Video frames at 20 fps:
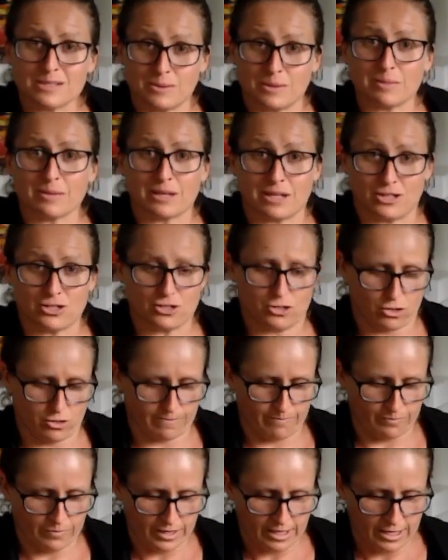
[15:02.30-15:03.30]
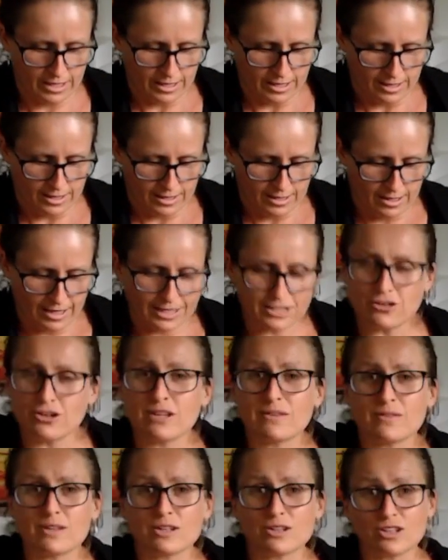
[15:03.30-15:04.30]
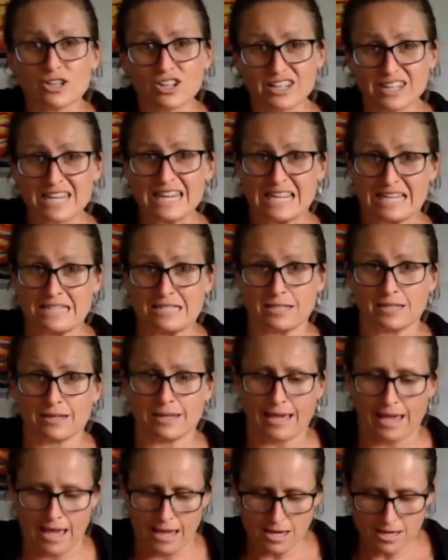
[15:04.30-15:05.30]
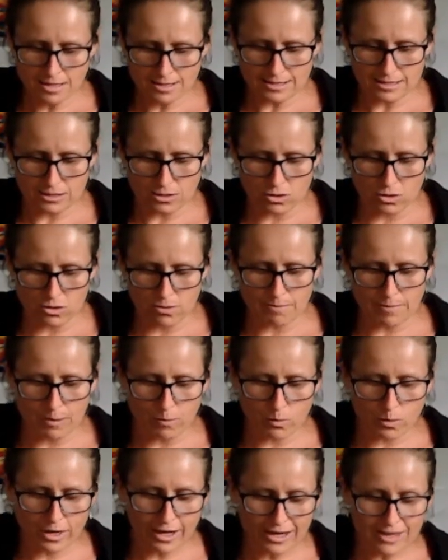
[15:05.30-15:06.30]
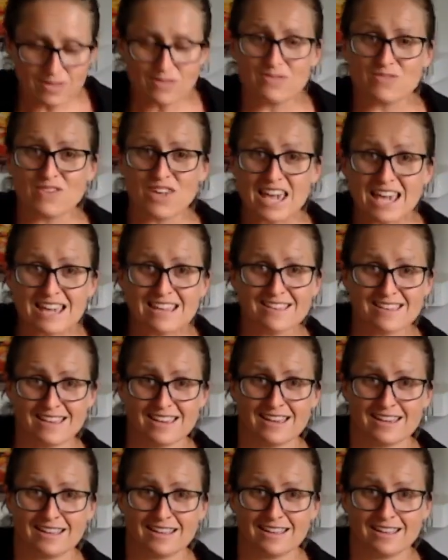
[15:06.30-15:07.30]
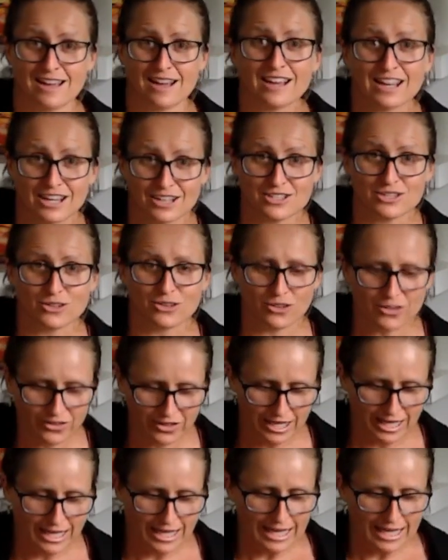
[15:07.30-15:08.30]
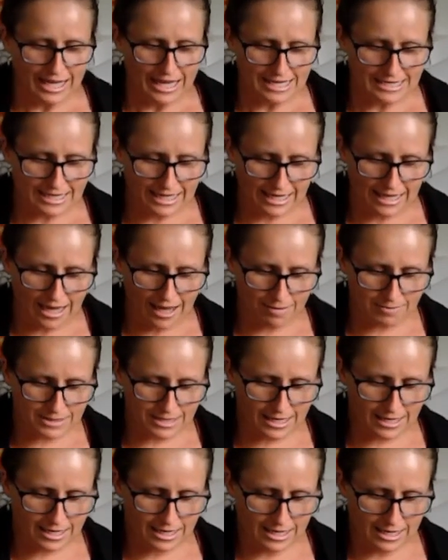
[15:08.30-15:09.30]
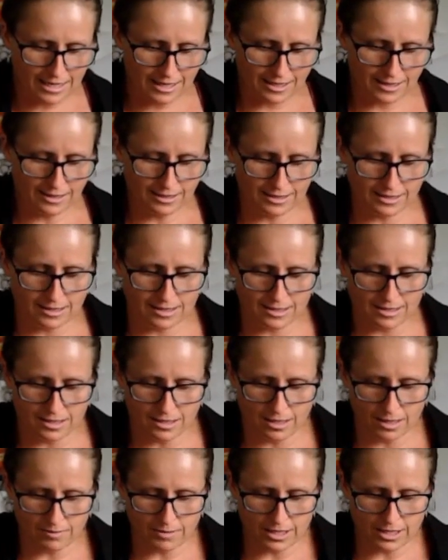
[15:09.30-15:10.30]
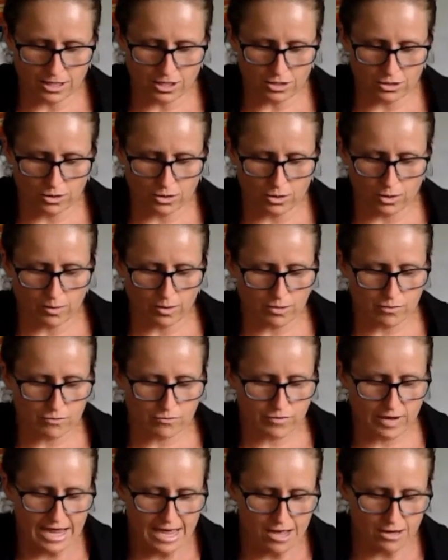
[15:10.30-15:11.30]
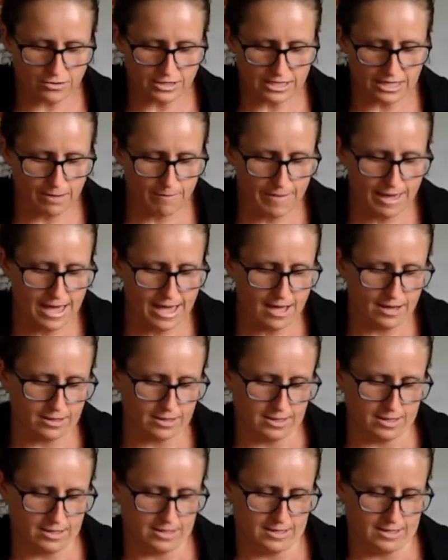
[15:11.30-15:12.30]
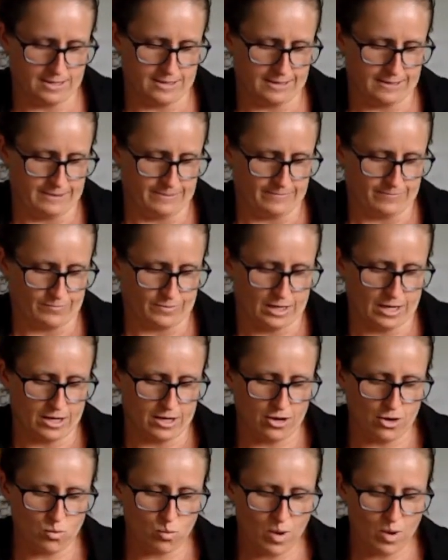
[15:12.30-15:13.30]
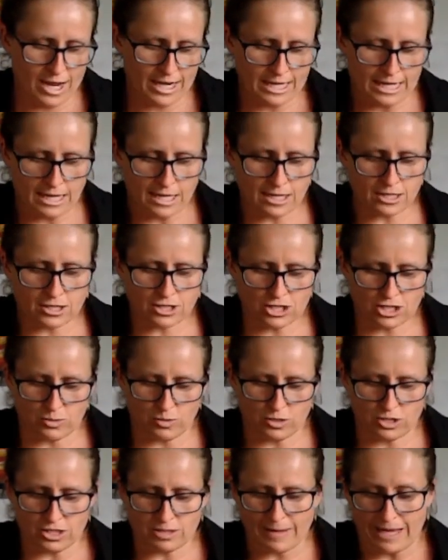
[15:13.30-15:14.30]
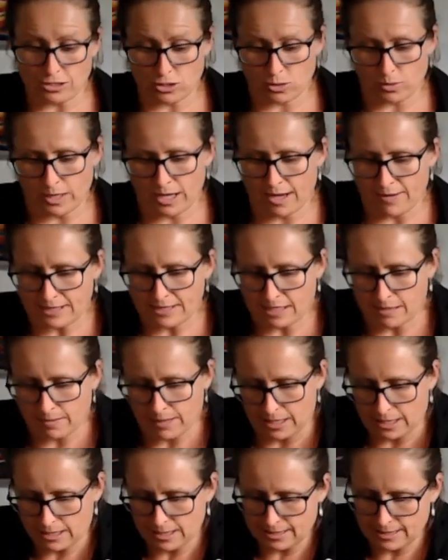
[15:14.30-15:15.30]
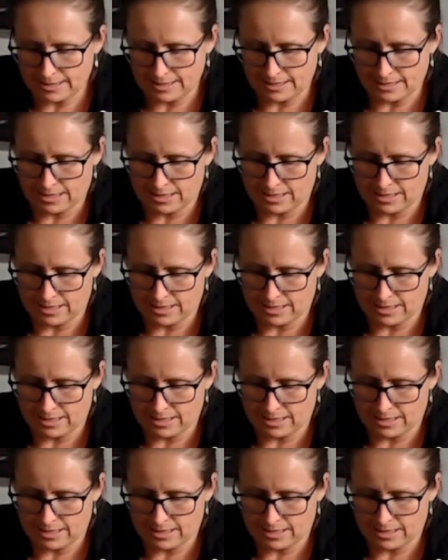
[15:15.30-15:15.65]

what I'm going to do. I don't even knit, okay? So, but what I think I'm going to do is I'm going to come down here. I'm going to go around at about, I don't know, 1 inch, which is about 2.5 centimeters.